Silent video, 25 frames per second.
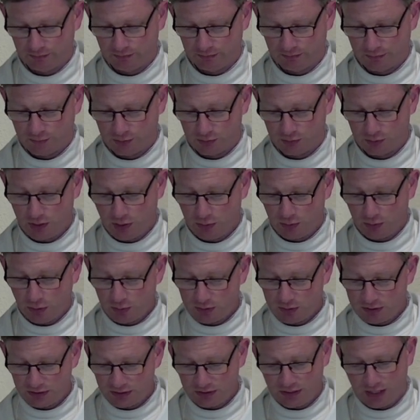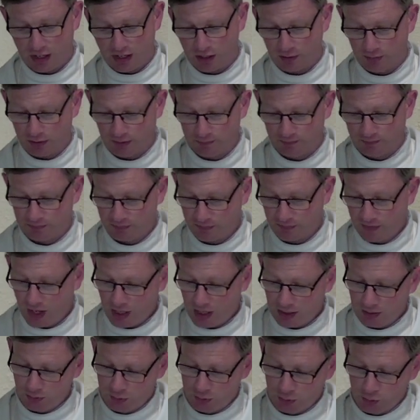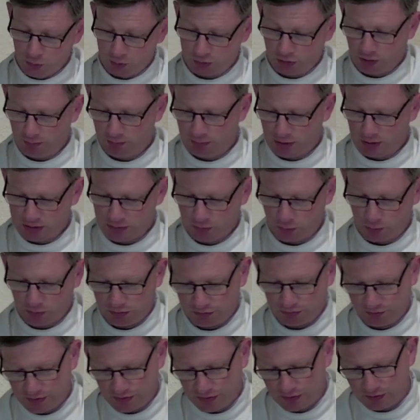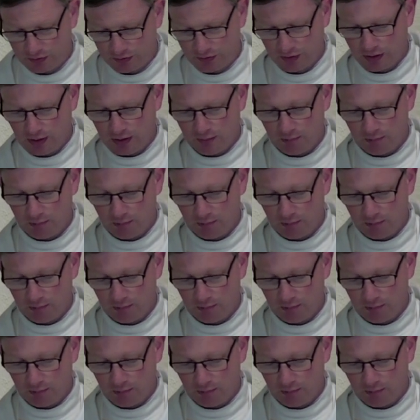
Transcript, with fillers: So now announce to the army, anyone who trembles with fear